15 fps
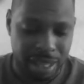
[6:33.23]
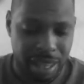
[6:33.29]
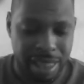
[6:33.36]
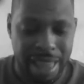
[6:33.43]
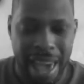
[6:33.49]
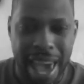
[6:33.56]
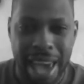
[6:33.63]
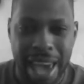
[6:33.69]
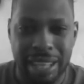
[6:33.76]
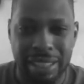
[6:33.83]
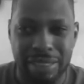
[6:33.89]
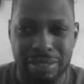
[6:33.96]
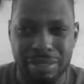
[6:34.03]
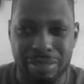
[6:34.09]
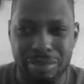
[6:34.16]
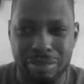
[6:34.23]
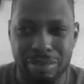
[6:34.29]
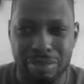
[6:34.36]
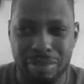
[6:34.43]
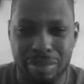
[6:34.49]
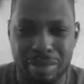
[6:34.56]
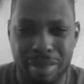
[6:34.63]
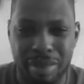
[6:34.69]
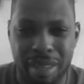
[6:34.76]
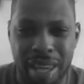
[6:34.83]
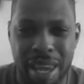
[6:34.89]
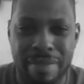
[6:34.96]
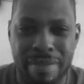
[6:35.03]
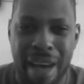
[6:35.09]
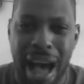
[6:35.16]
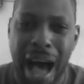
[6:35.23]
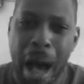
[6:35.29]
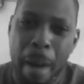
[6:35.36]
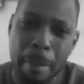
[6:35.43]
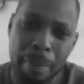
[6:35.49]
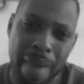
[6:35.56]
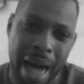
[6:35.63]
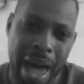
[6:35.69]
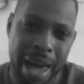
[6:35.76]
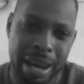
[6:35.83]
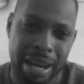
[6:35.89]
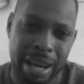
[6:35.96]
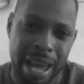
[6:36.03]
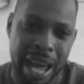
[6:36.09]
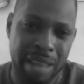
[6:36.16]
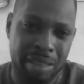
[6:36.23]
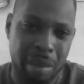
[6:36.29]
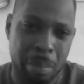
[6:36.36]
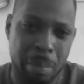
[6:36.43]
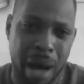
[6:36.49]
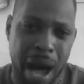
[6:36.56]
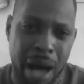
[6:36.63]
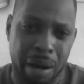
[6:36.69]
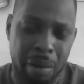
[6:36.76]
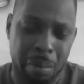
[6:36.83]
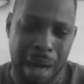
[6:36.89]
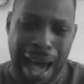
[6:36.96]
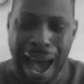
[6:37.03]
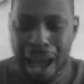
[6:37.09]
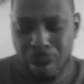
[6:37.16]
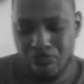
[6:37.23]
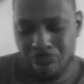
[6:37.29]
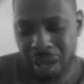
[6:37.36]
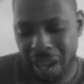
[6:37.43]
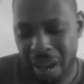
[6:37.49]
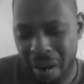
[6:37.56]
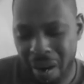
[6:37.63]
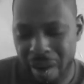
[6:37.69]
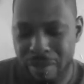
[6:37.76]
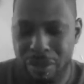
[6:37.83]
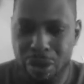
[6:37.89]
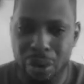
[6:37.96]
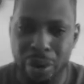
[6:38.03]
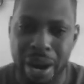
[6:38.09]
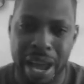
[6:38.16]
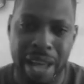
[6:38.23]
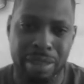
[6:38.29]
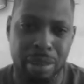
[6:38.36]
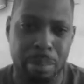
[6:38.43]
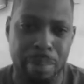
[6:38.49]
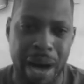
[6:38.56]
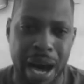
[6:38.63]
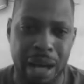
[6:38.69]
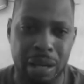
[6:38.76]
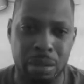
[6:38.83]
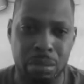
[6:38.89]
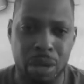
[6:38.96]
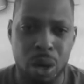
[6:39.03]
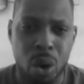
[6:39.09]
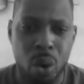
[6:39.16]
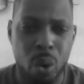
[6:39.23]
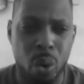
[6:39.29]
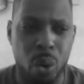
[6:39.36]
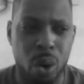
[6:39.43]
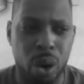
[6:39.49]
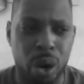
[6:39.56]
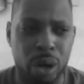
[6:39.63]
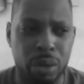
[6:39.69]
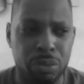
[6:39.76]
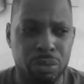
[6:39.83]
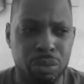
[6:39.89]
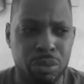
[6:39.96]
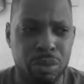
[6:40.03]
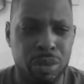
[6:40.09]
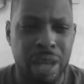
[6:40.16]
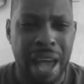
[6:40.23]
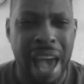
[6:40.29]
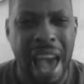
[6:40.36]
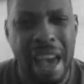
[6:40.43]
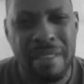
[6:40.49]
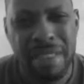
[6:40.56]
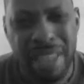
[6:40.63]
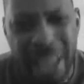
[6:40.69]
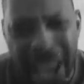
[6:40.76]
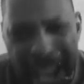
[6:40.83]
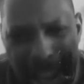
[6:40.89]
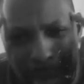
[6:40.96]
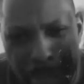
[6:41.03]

that if I'm not at the bottom, I don't care if you're at the bottom, or having a